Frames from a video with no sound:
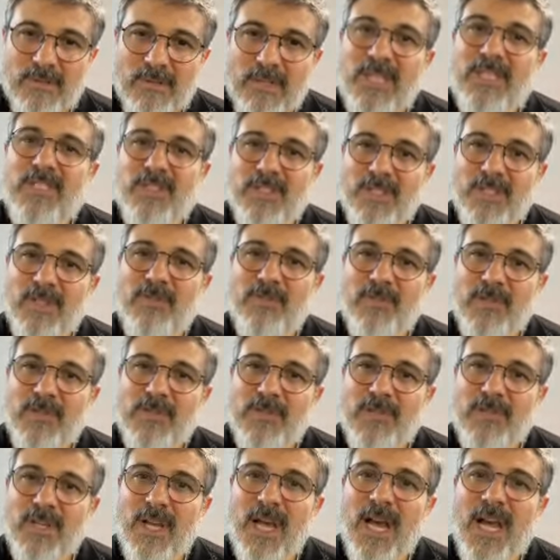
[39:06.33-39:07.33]
That's the
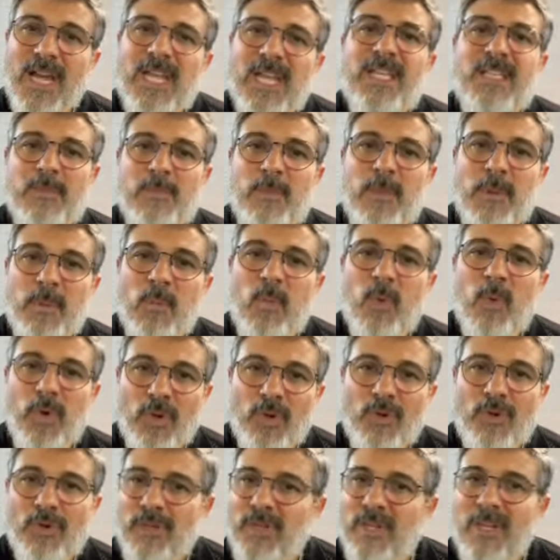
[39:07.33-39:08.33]
difference. I need to be more
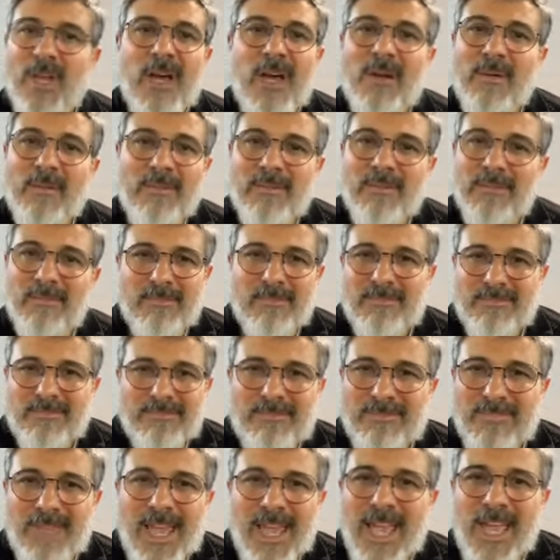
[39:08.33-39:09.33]
good, not
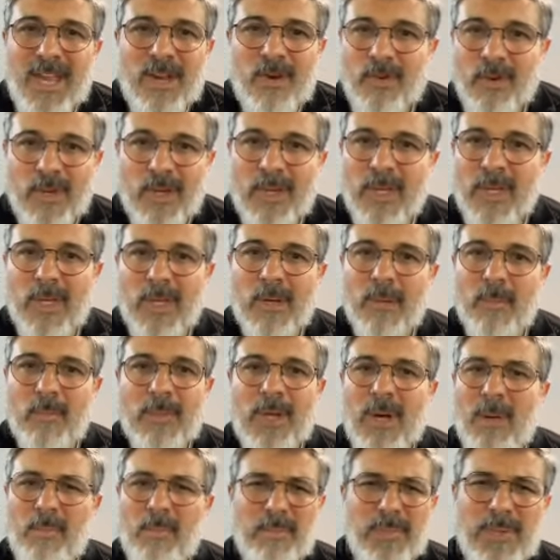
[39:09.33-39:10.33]
angry,
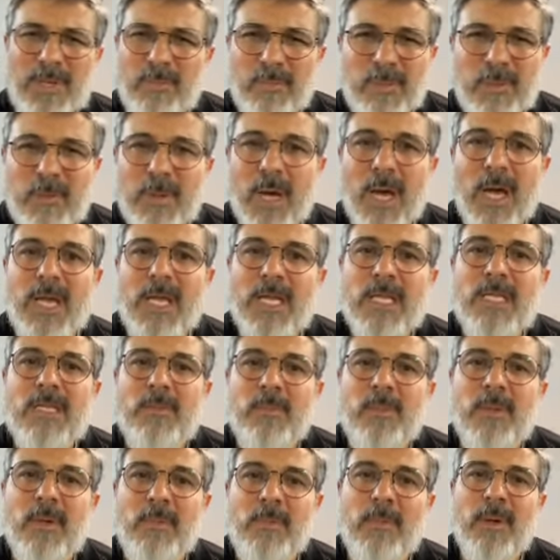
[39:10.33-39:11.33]
not beat people. I need
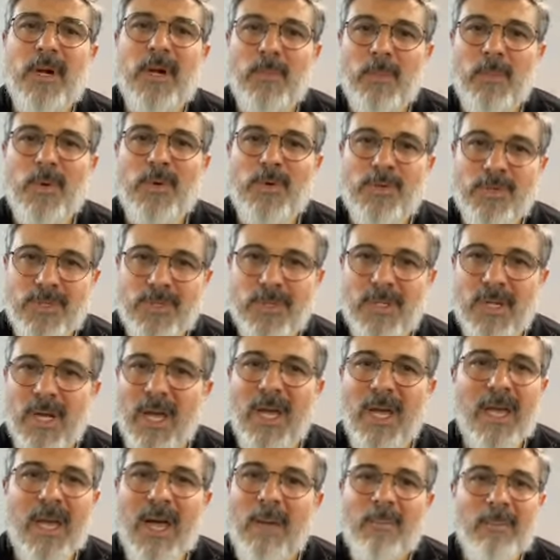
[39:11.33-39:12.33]
to be a better person.
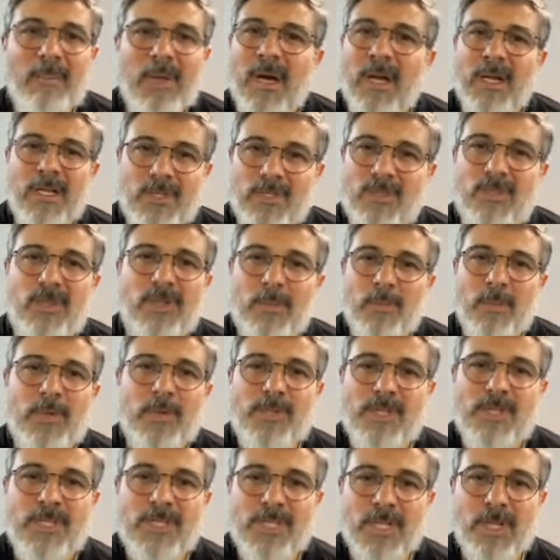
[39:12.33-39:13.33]
I'm not as good a
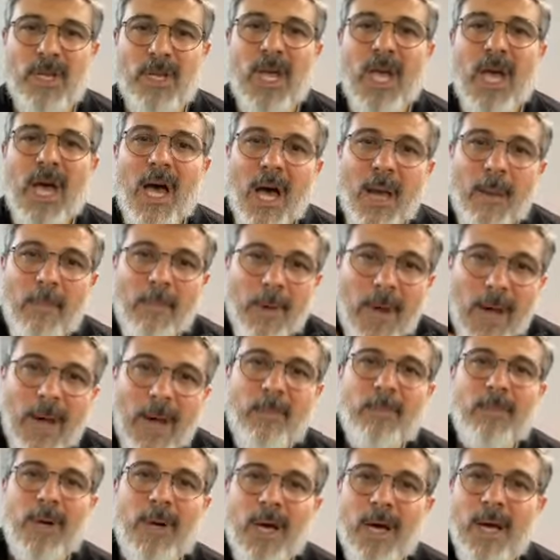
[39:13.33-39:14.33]
person as
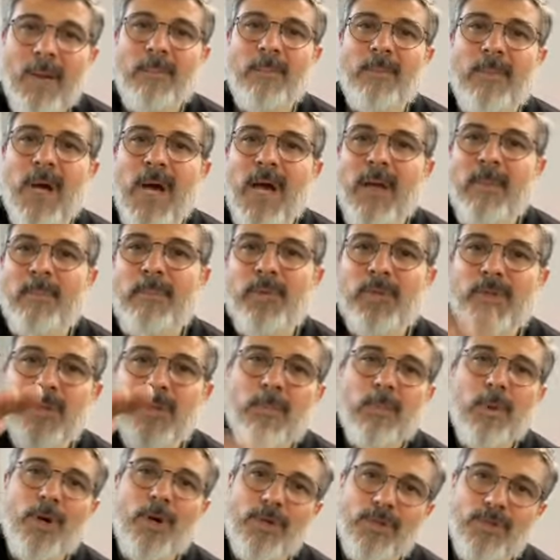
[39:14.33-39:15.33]
I put
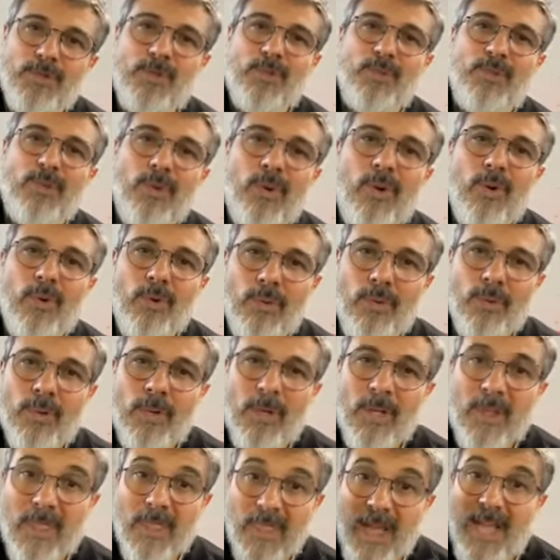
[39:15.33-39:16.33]
the bar too low.
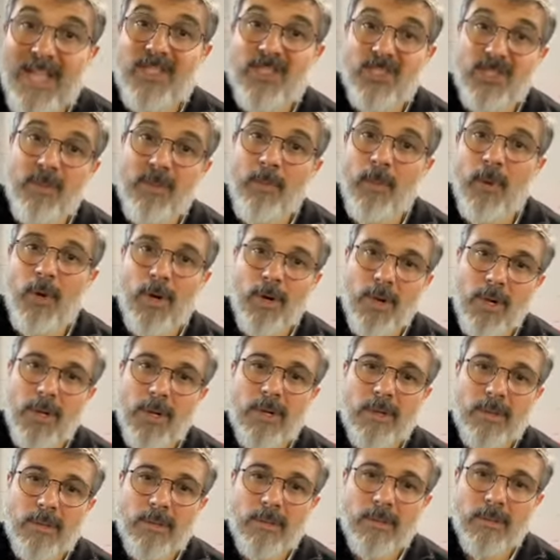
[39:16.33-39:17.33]
That's the bar
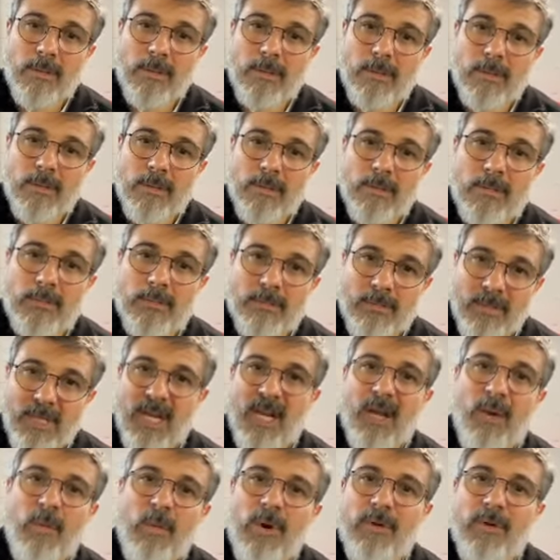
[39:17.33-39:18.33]

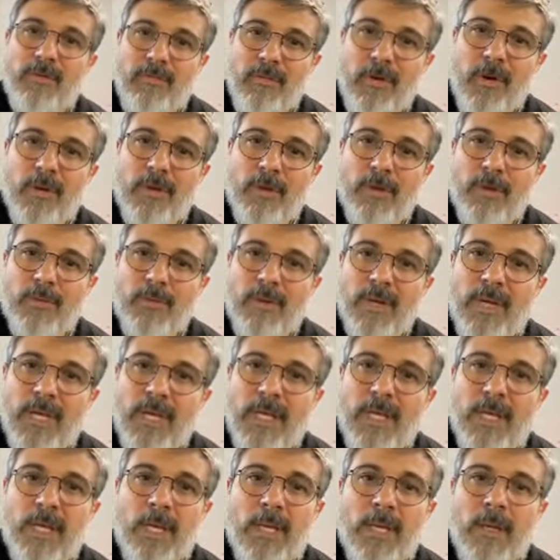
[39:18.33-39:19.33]
that I want to follow,
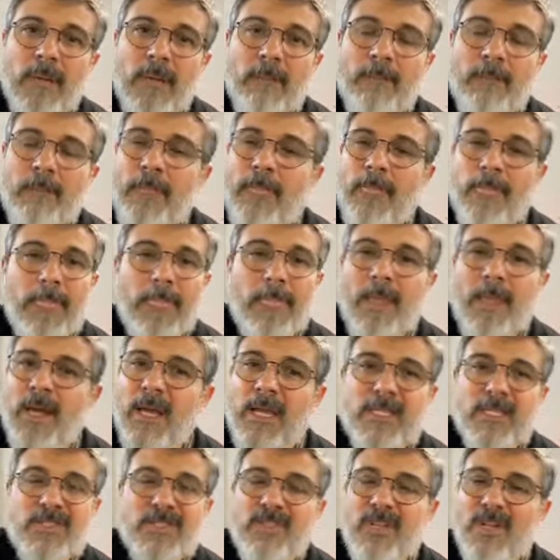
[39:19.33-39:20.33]
right?
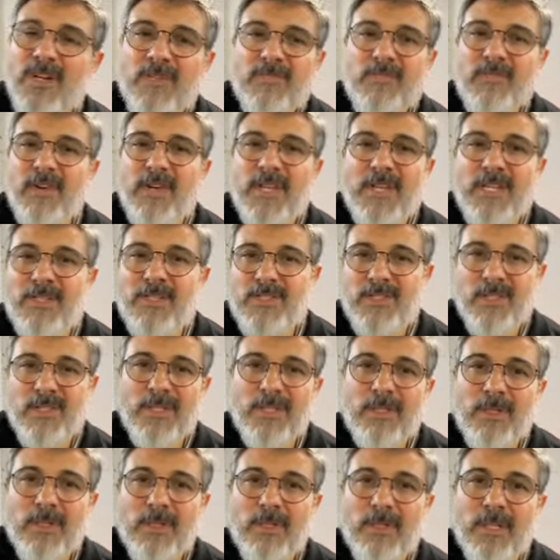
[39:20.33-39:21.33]
It's not a fighting
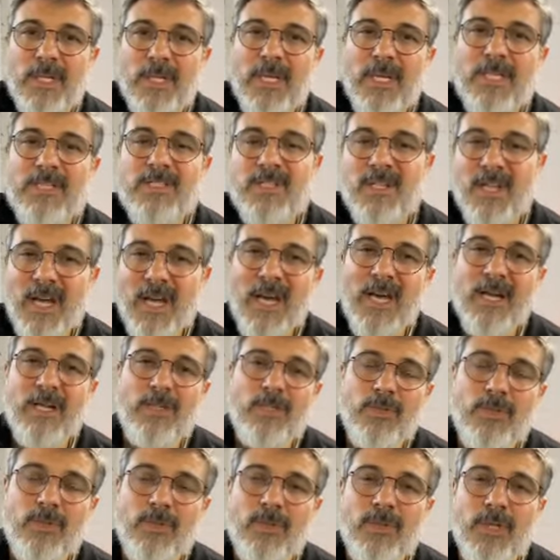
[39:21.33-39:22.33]
skill. It's an
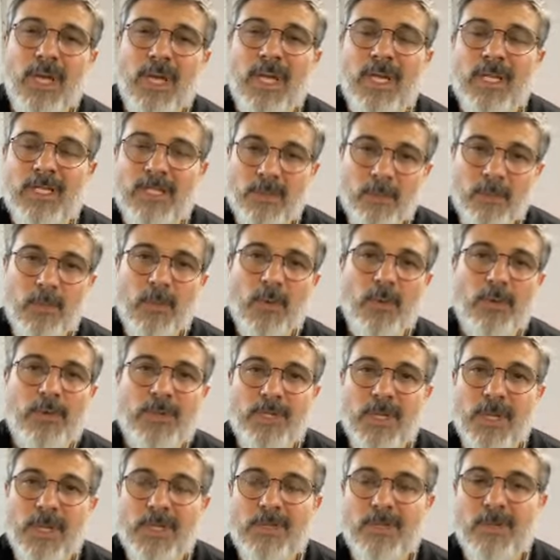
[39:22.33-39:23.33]
attitude and it's a
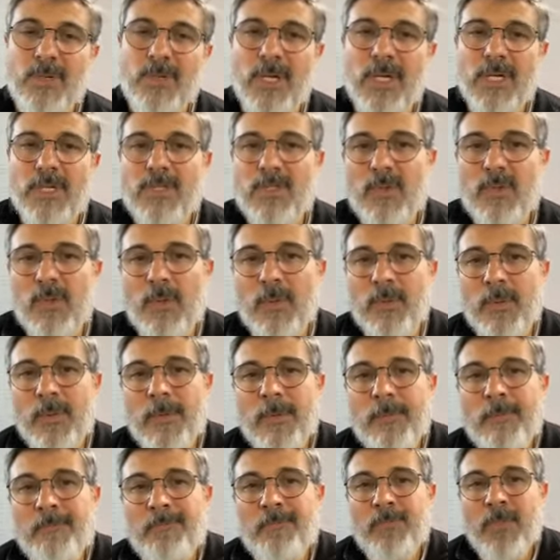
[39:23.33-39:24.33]
process. Okay. So
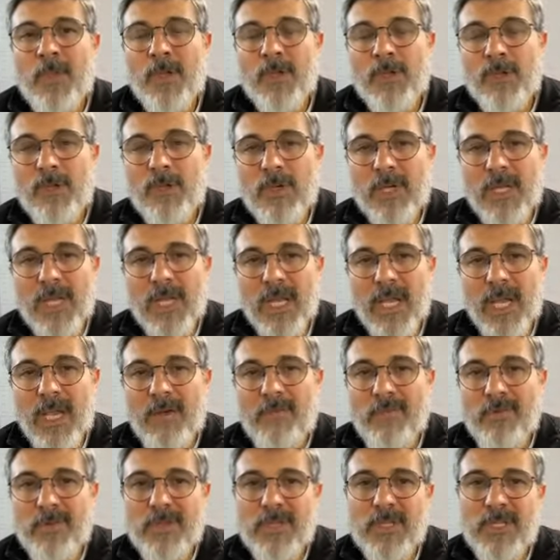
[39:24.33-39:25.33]
look at
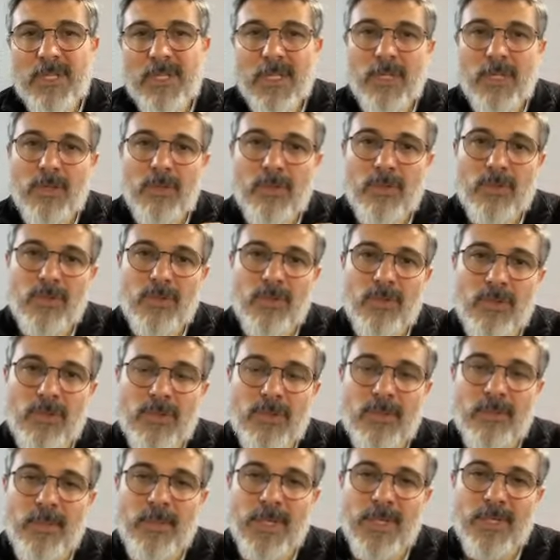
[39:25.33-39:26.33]
everything that you do
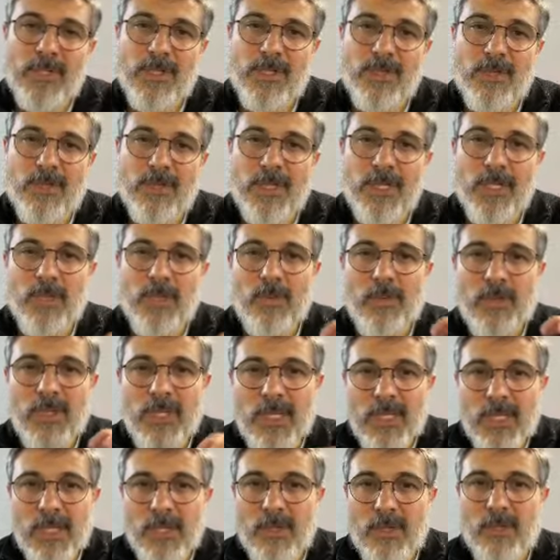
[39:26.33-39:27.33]
to make sure that you
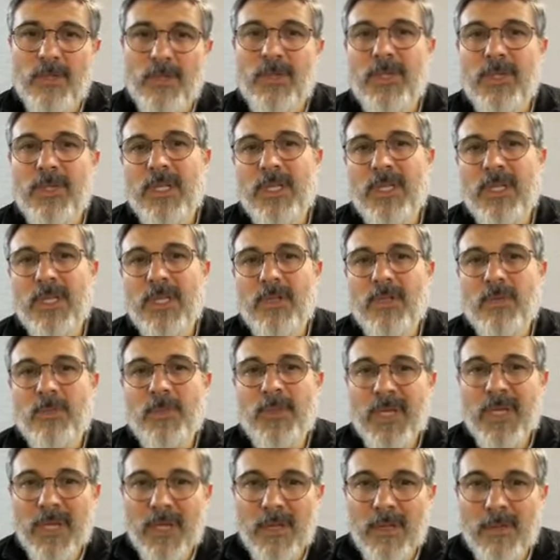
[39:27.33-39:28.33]
eat good and that you
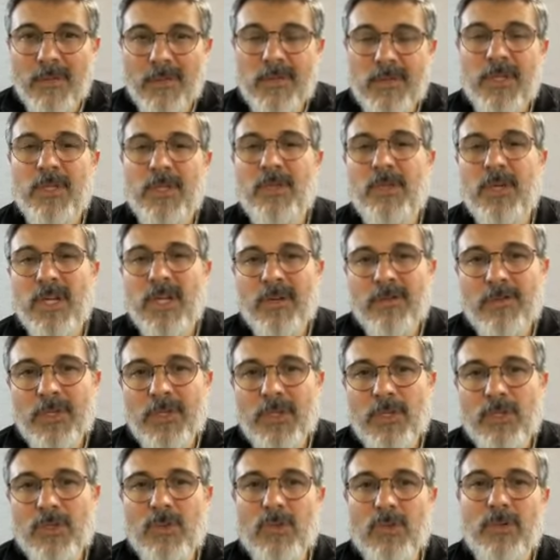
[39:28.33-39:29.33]
be healthy, and look at
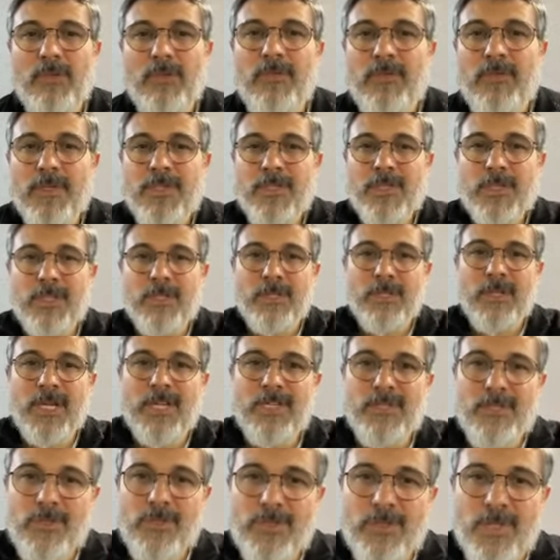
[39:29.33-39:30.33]
everything you do to physical
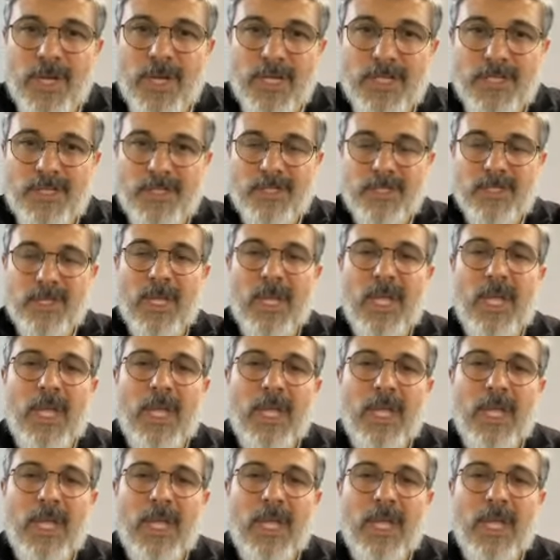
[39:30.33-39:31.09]
exercises.